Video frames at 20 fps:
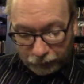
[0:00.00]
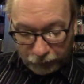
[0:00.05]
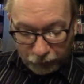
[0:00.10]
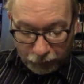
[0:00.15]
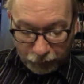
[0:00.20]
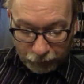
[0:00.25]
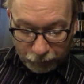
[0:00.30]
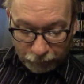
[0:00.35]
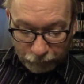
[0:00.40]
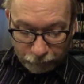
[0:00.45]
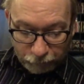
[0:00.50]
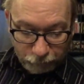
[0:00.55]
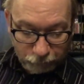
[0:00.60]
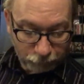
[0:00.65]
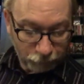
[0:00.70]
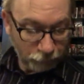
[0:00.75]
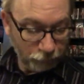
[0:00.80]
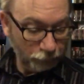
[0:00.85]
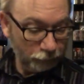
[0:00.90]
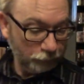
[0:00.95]
And
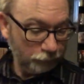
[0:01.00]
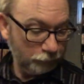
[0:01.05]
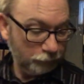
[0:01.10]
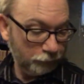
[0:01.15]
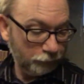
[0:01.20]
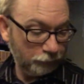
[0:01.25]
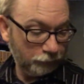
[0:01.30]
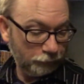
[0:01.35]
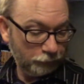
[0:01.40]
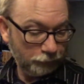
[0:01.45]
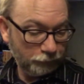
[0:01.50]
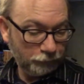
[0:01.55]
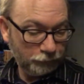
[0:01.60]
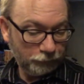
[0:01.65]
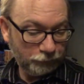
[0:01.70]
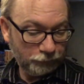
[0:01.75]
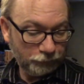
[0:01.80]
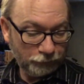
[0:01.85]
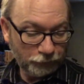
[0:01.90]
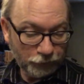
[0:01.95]

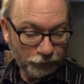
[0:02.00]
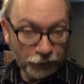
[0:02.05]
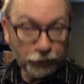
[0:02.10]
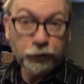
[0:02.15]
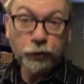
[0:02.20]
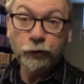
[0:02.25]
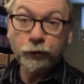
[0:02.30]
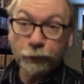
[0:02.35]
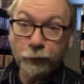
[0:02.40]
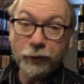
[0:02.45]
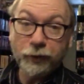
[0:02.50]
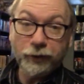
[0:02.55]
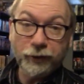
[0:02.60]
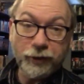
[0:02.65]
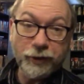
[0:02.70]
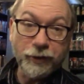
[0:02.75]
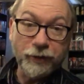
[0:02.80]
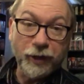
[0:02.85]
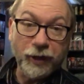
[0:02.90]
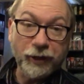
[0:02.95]
he chose well
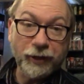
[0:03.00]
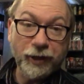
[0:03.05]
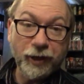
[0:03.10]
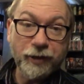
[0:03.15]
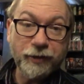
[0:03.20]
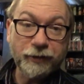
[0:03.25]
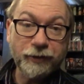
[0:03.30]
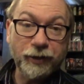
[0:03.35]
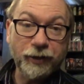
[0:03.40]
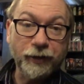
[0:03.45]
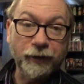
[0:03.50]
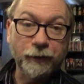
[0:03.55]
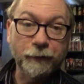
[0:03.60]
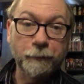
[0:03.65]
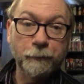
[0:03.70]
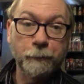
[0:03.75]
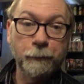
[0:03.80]
again. I gotta say.